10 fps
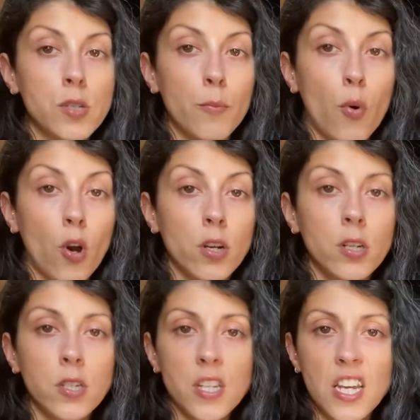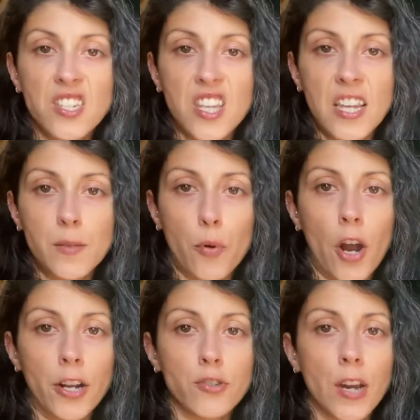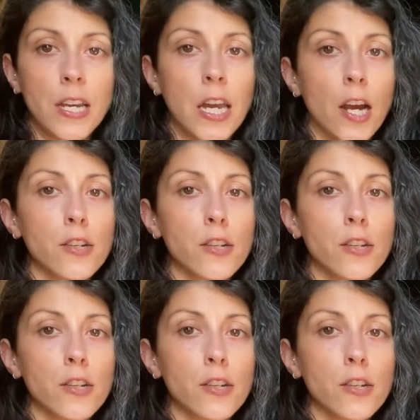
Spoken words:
important is this product right here.